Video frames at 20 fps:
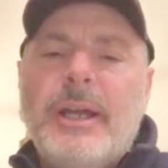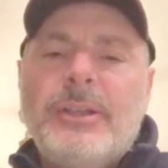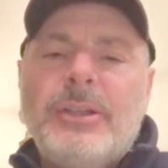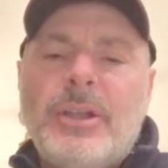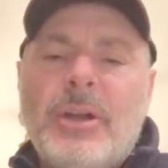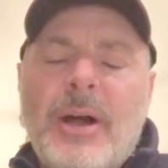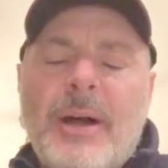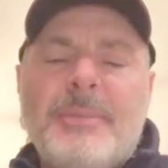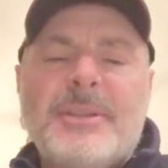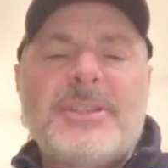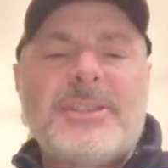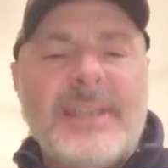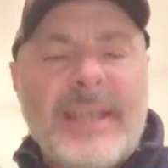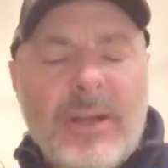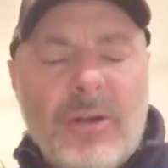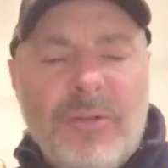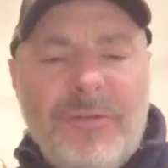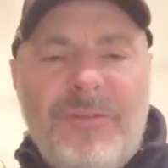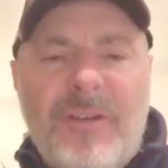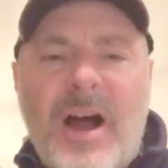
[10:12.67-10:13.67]
You know, I'm a
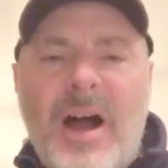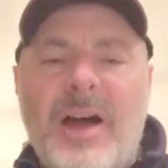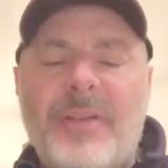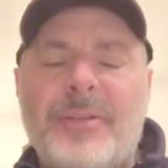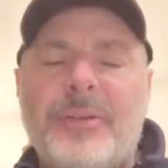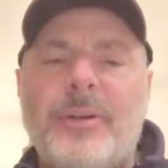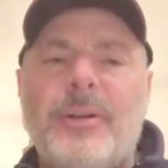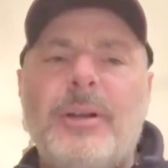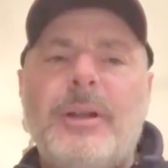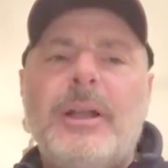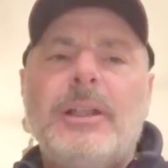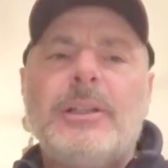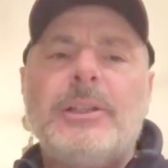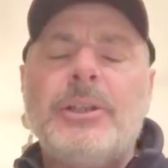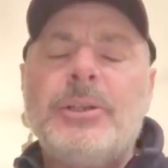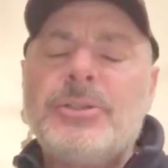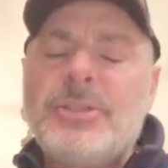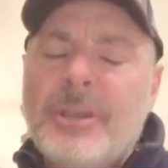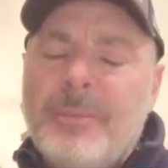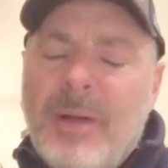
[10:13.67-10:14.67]
single father,
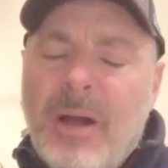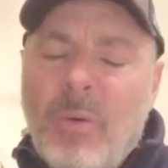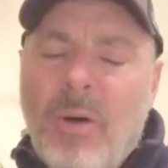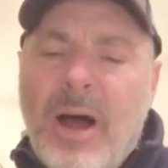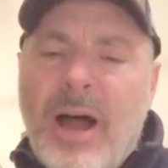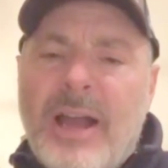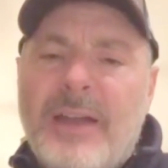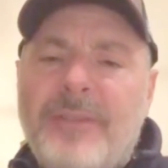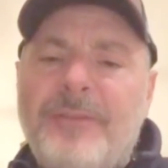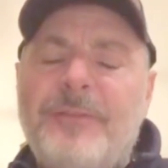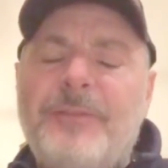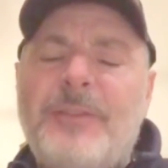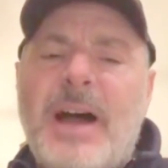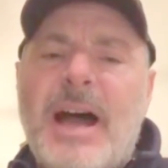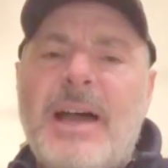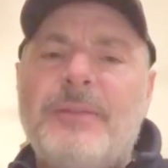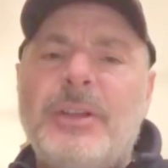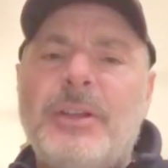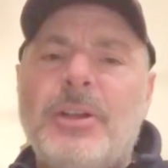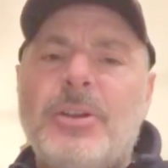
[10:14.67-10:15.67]
losing my wife
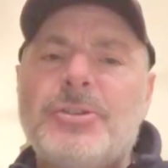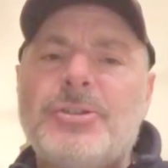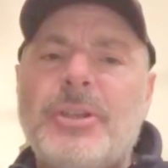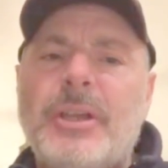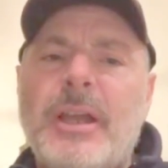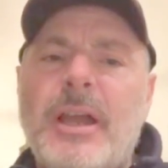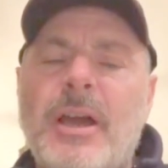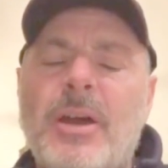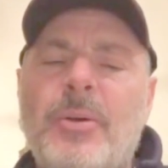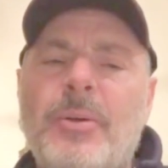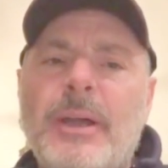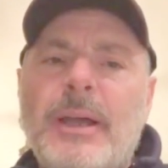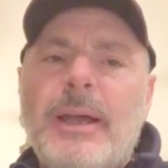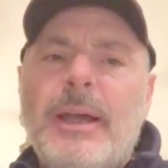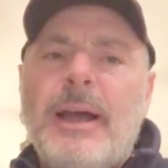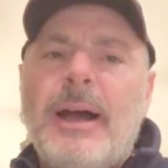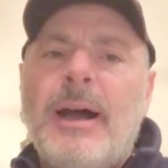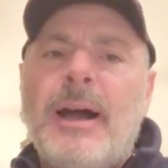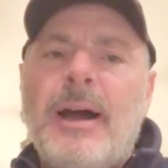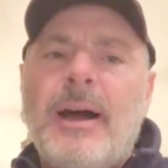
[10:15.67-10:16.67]
5 years ago.
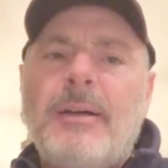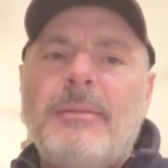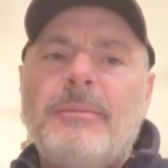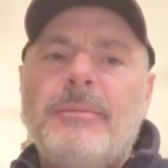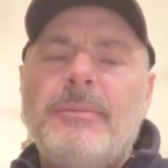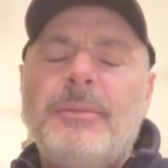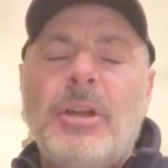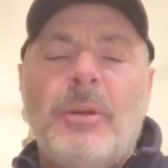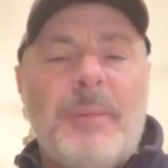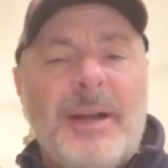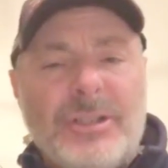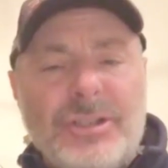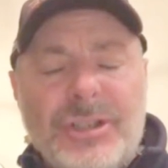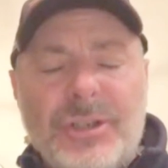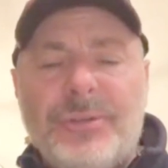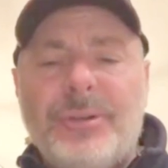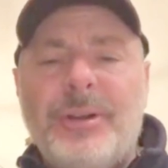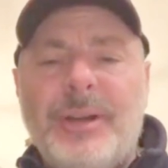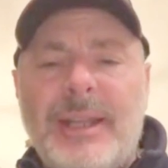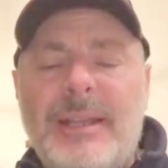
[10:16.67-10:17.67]
You know, my
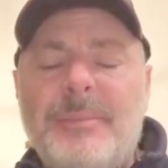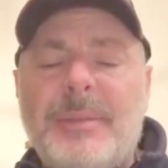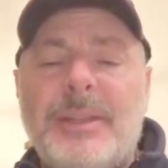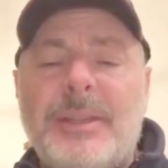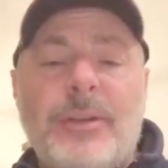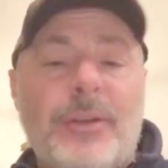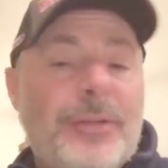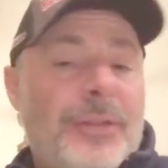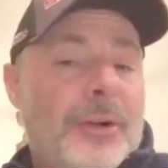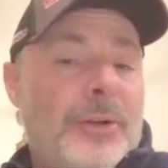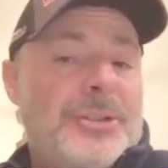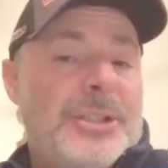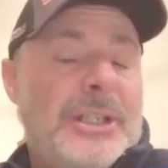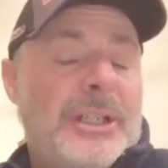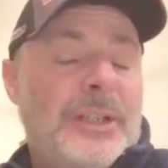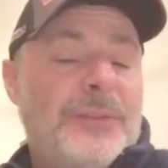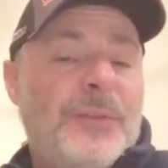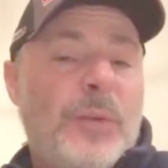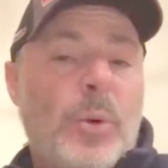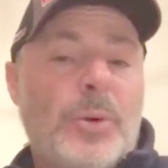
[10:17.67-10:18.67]
children need me. They're 13
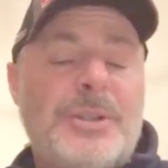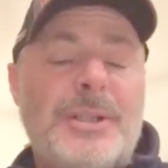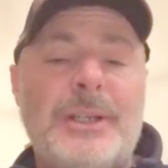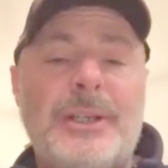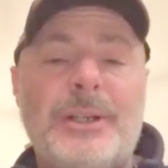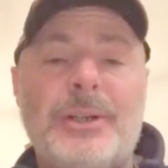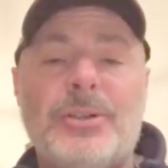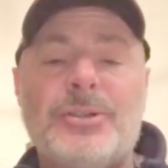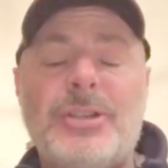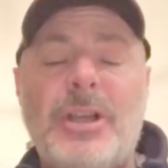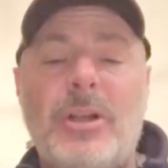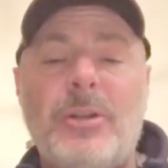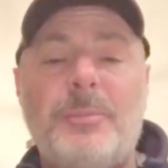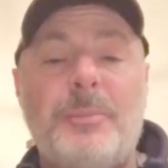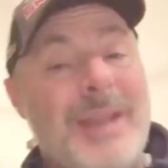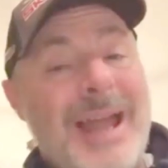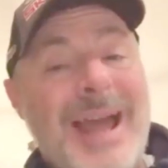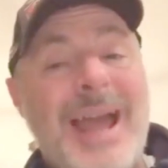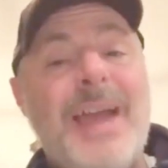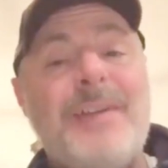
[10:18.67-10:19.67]
and 14 years old,
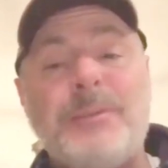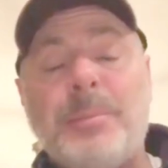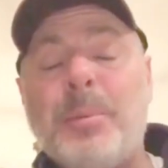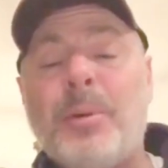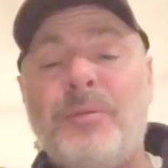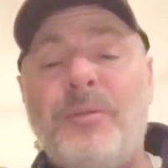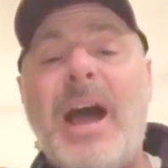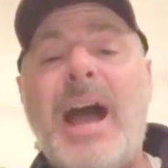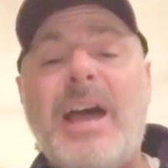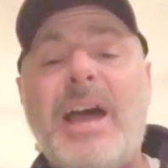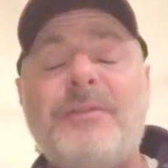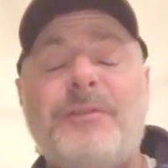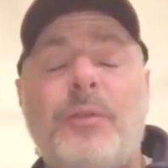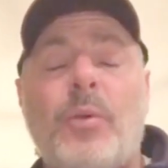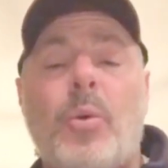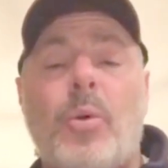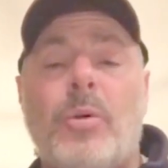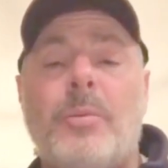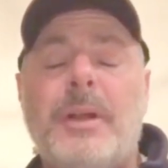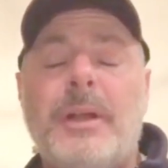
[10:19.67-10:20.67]
but I have to provide
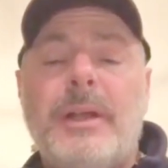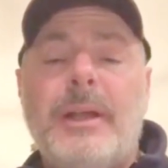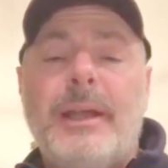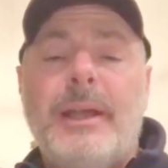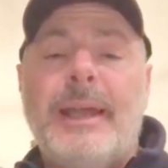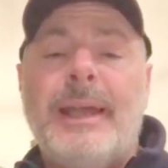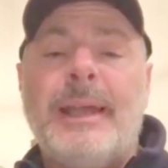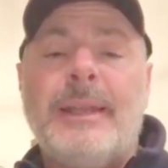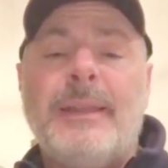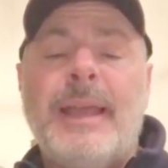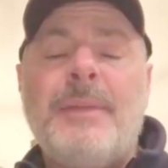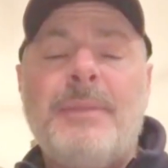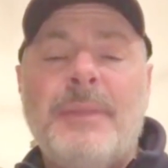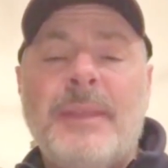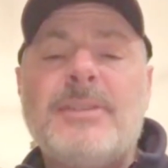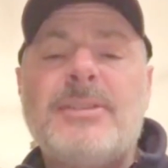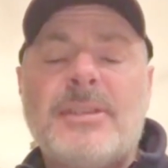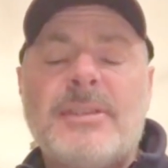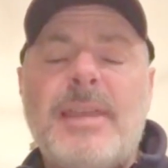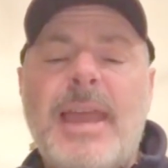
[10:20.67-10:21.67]
for them. And
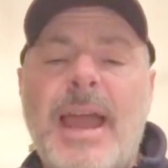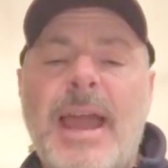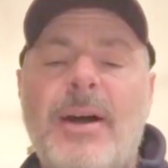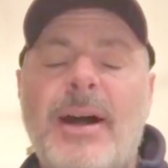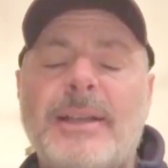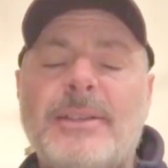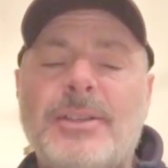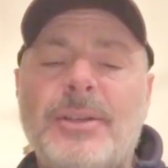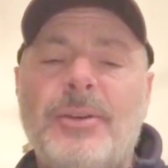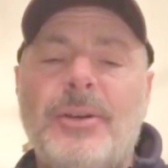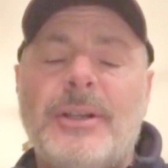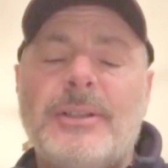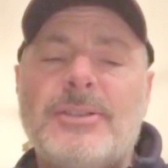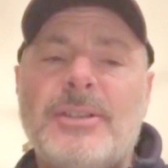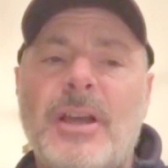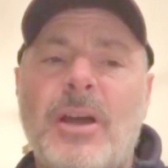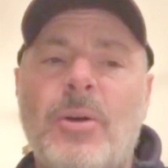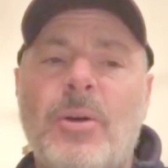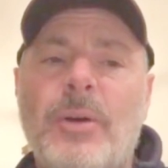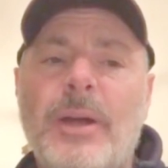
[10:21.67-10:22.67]
this is how I do it.
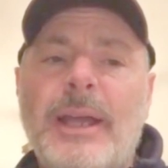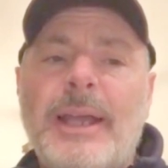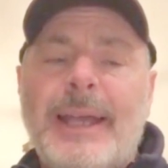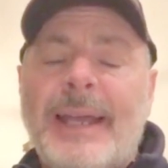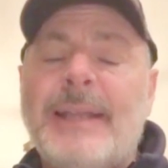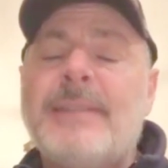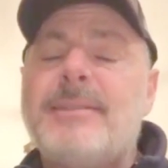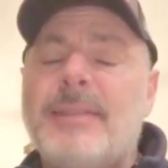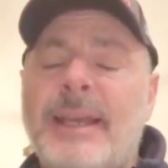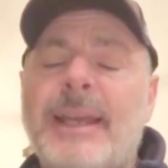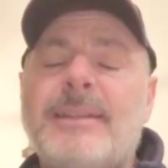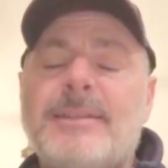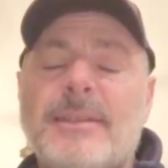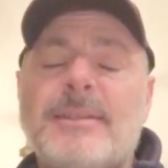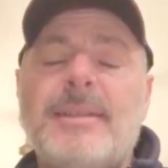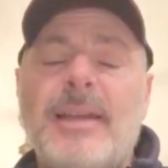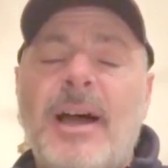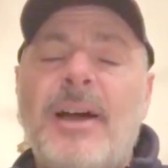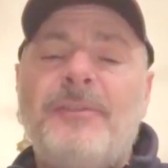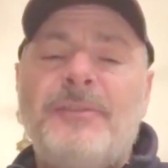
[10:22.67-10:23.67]
So it's a
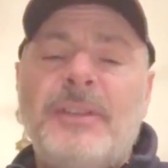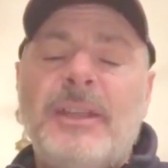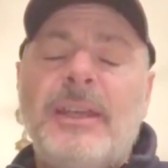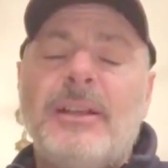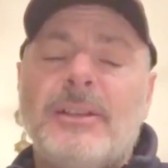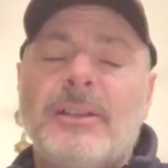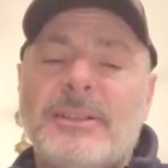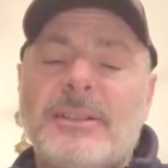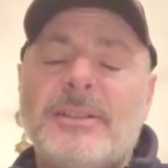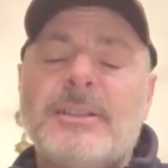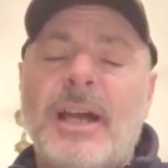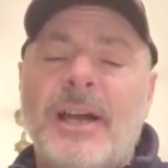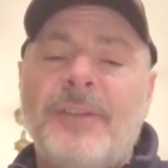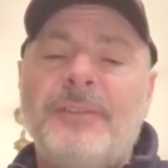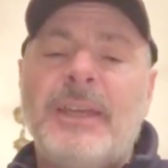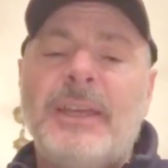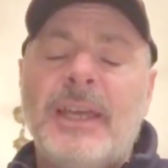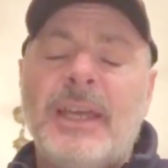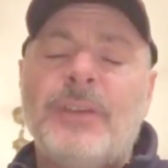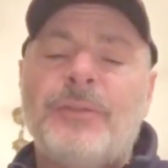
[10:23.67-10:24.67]
tough deal. It's a
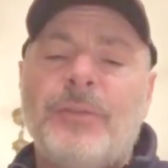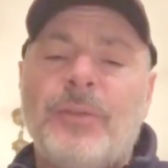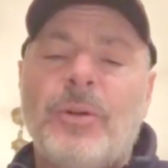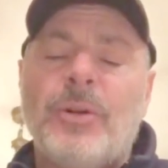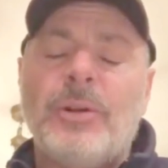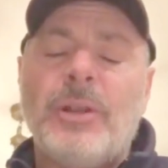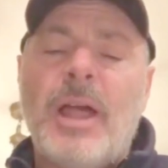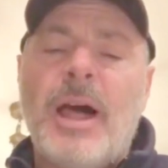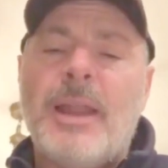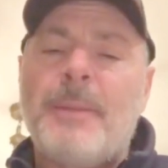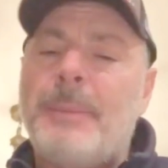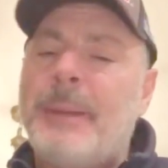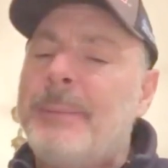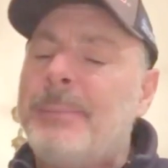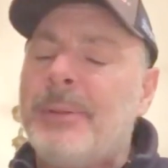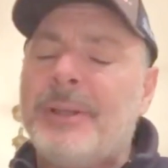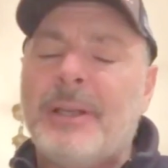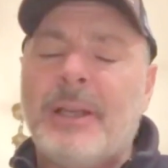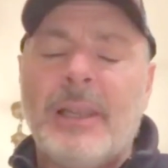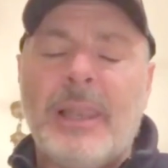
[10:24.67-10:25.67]
tough gig for a lot of
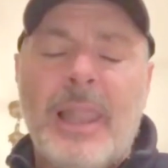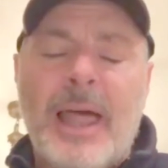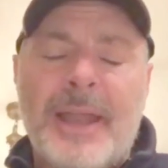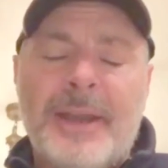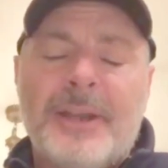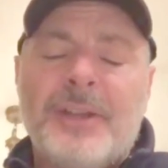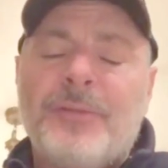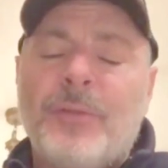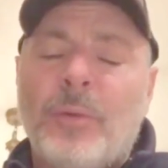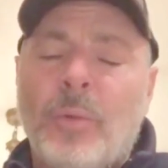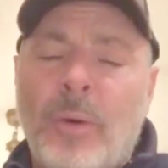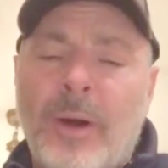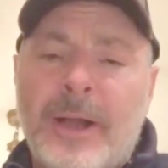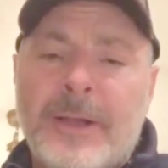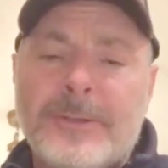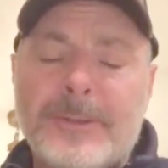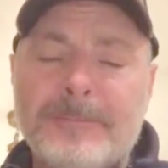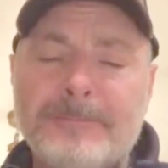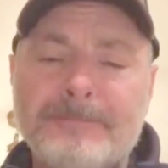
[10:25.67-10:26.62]
people in a lot of different ways.